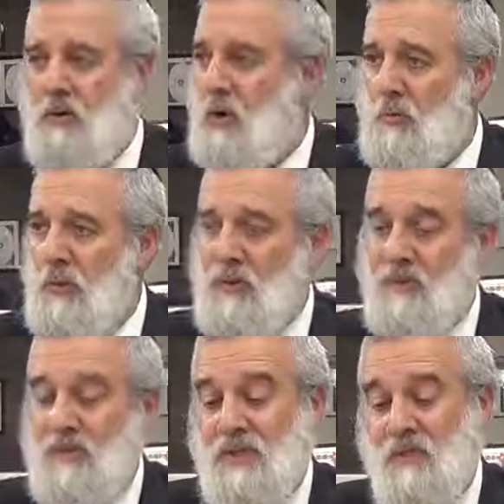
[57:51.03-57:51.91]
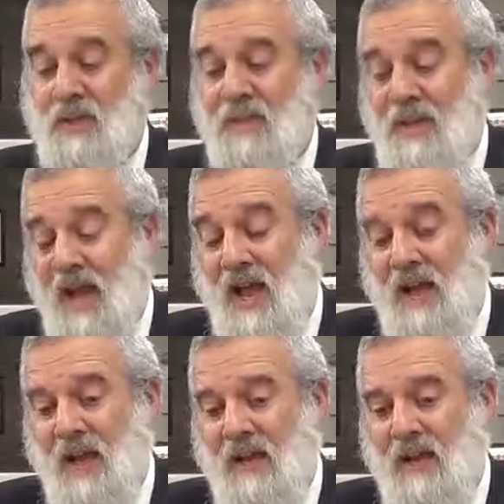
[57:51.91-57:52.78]
You don't believe it? He says, Rabbi,
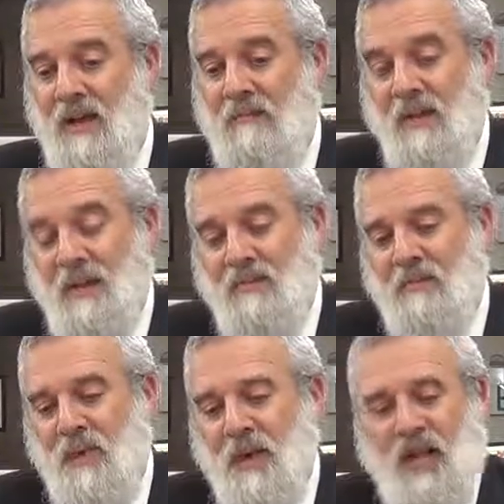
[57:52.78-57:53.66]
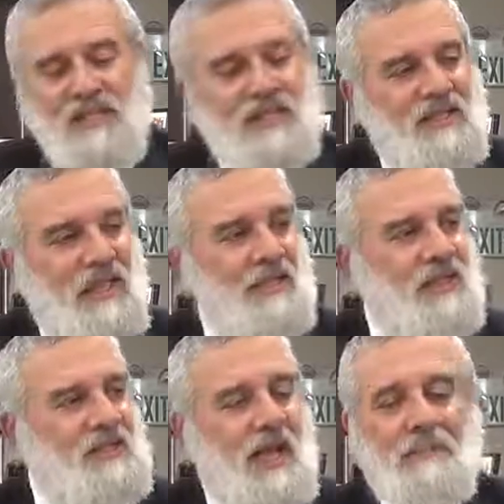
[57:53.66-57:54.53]
yeah, I believe it, but nothing
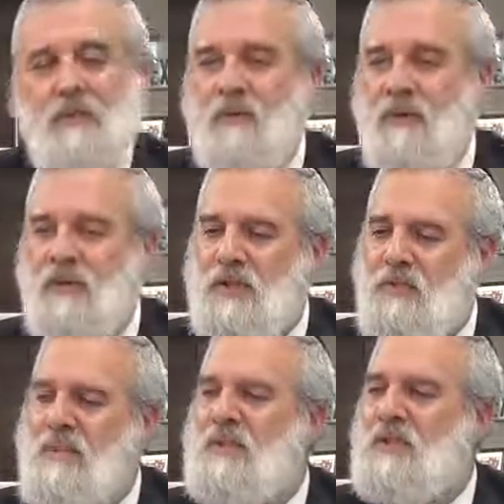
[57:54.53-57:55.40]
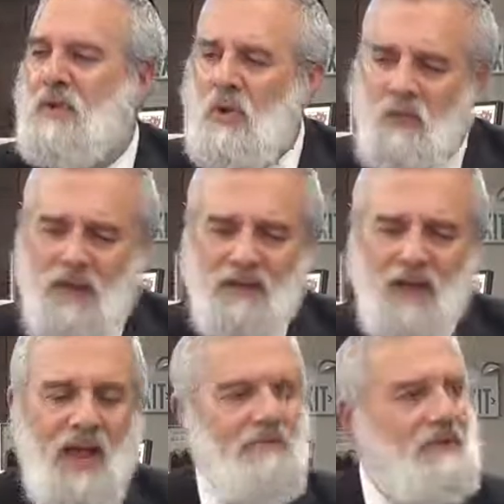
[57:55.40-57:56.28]
has happened so far. He says, Rabbi says, you know what?
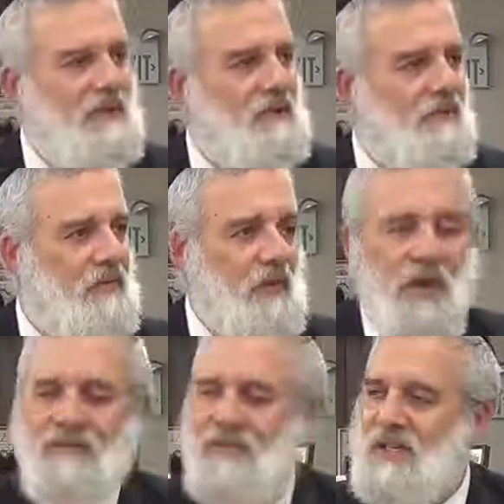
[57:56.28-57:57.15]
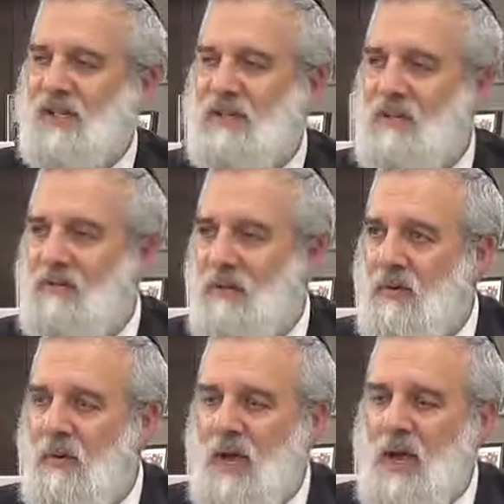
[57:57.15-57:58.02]
I have a deal for you. I have a second deal for
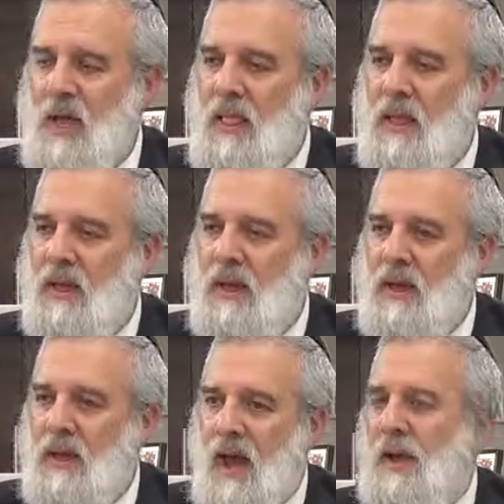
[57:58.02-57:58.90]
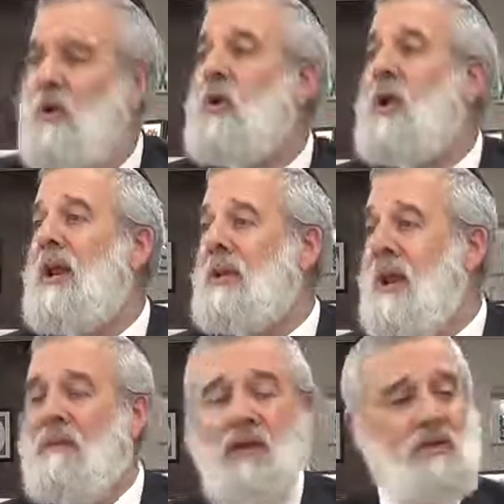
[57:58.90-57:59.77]
you. I know you're getting
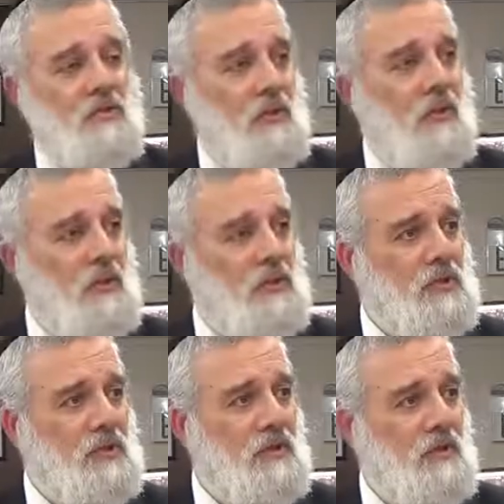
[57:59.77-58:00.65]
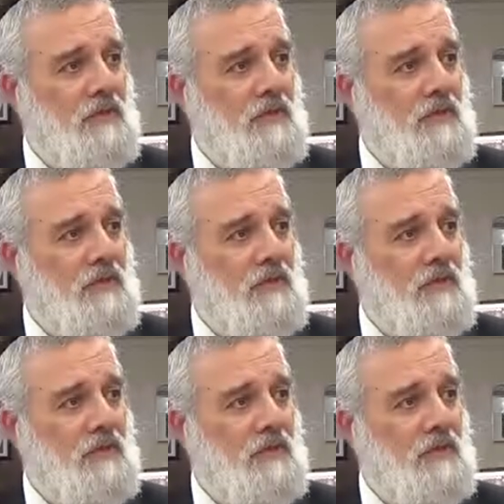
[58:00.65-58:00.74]
10,000 rubles